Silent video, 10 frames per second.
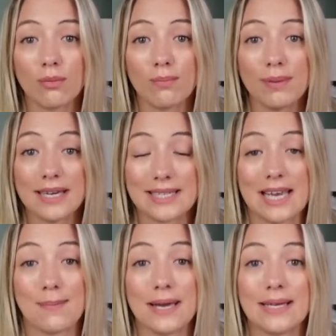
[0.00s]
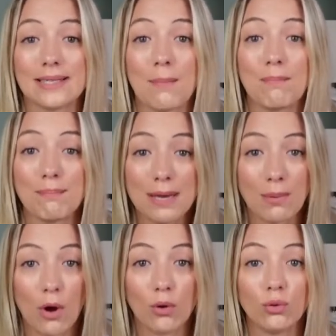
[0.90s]
big tip is be
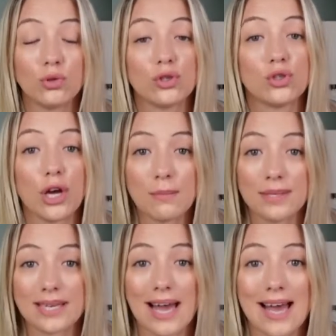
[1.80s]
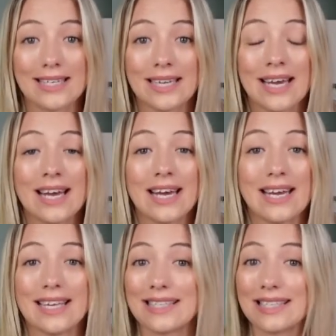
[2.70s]
bold, don't be scared.
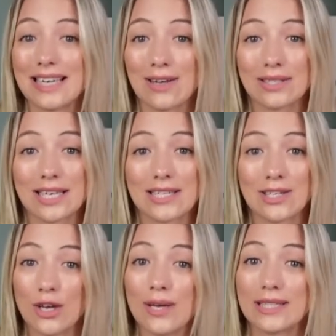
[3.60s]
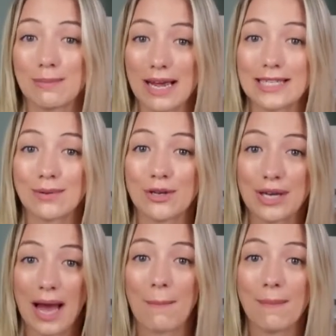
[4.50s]
It's the downstairs loo, it's a place where you
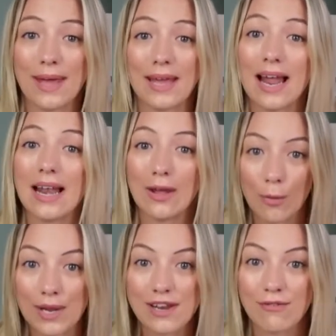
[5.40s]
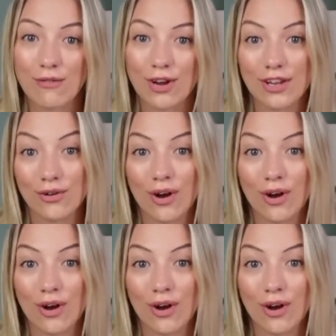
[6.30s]
can be a little bit different in your